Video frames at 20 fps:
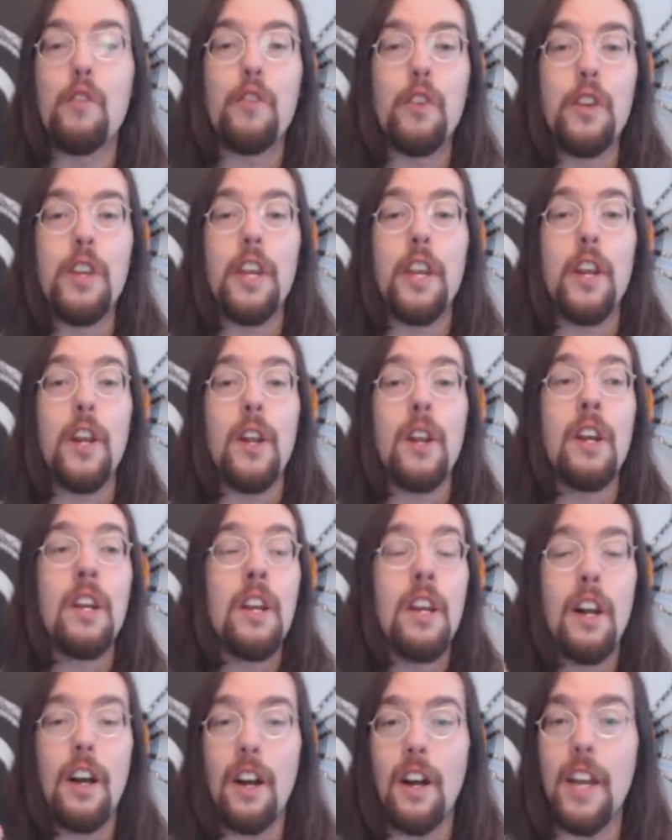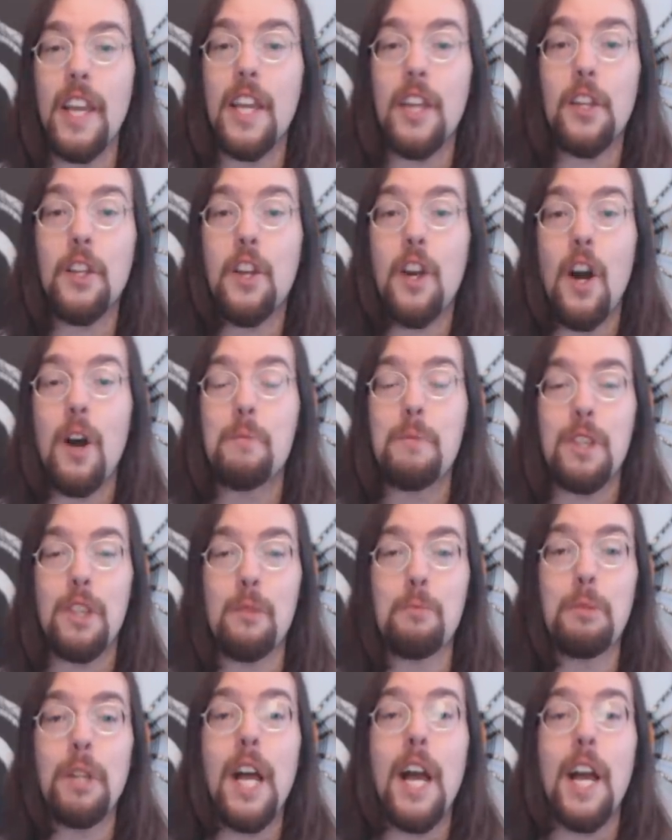over year income in
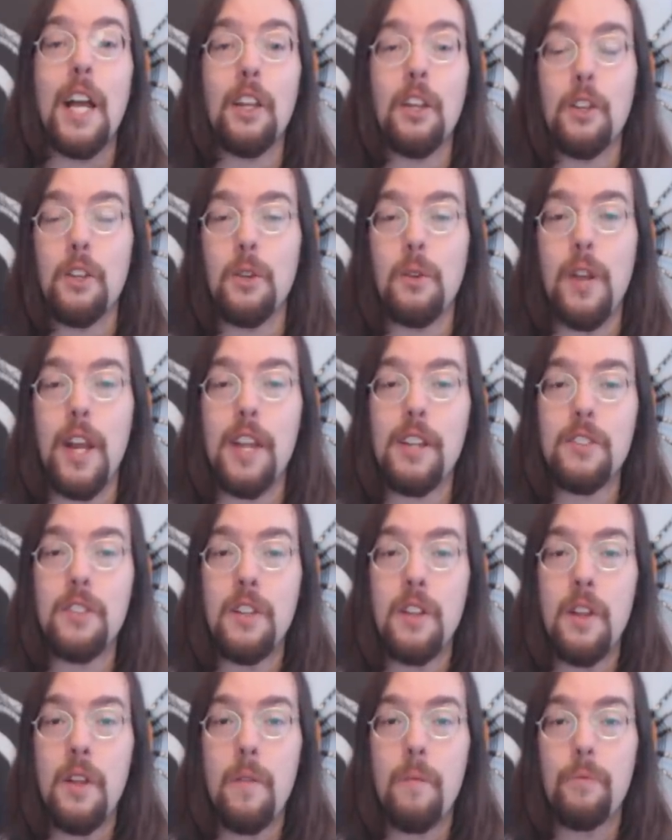the black, correct?